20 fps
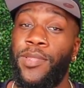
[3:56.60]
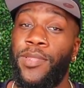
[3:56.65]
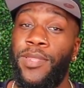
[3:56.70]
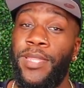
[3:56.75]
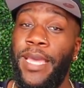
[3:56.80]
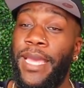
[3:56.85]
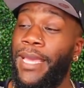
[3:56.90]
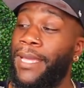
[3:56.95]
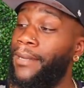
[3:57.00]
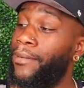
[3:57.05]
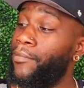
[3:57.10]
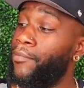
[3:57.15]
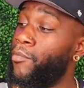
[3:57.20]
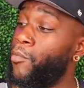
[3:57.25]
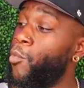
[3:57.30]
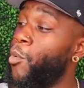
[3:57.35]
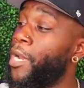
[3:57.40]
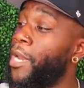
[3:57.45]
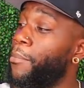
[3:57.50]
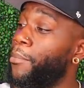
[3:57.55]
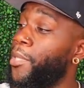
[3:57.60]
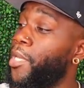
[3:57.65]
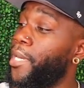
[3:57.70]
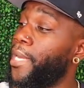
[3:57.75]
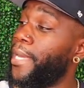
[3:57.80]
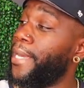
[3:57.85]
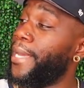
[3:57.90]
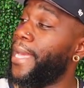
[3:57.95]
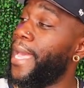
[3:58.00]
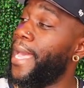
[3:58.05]
than what I'm
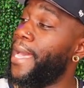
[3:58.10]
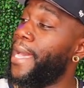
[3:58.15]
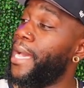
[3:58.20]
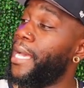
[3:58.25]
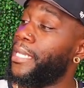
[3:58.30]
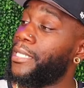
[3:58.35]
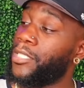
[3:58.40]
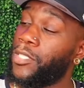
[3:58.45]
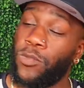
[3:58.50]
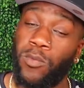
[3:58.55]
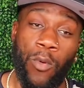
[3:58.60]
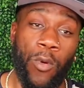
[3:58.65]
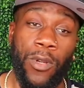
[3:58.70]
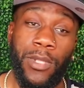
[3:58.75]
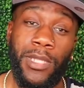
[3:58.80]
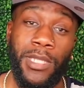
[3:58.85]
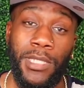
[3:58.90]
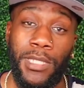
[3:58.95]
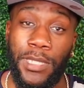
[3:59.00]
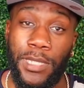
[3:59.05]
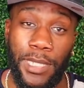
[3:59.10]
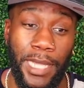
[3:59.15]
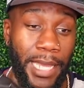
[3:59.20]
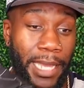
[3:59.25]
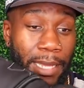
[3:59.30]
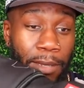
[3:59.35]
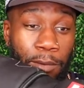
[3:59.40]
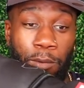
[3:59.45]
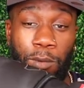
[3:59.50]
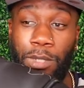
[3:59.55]
looking at. I swore this
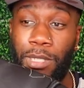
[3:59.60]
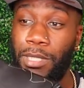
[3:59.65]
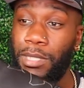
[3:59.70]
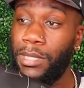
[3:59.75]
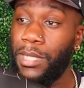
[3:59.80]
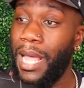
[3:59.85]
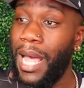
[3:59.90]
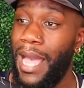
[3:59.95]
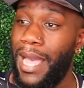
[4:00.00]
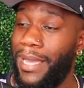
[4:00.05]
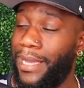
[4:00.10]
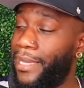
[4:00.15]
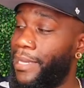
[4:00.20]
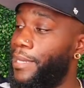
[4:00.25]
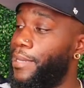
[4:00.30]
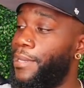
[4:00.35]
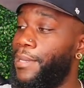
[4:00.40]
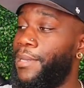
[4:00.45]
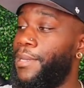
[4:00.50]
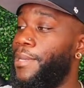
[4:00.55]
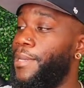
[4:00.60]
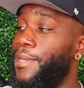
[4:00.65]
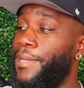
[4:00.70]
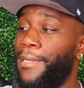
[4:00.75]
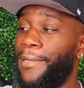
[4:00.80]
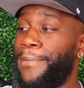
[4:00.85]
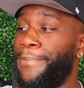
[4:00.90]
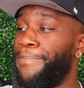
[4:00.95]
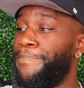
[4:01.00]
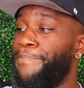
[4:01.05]
thing was like,
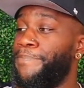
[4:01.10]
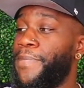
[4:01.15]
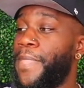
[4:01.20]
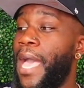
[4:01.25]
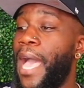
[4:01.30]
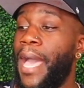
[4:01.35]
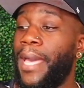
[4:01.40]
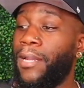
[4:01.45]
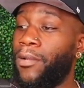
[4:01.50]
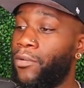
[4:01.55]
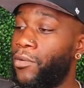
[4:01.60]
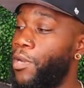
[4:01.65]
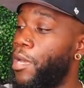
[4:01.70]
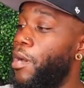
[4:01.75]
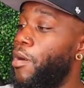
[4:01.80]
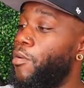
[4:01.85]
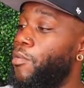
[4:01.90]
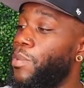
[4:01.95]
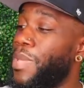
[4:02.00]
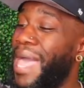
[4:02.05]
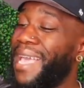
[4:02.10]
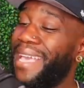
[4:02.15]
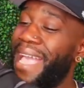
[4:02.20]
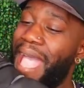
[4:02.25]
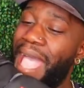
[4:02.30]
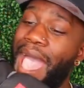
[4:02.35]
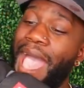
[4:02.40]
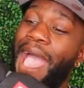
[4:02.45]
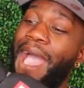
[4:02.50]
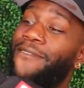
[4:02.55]
I don't know, like
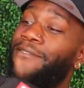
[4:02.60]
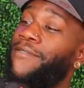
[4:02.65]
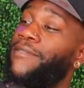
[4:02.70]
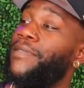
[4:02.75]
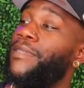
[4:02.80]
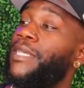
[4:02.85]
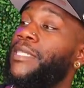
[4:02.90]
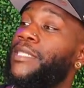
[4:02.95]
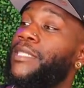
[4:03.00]
half this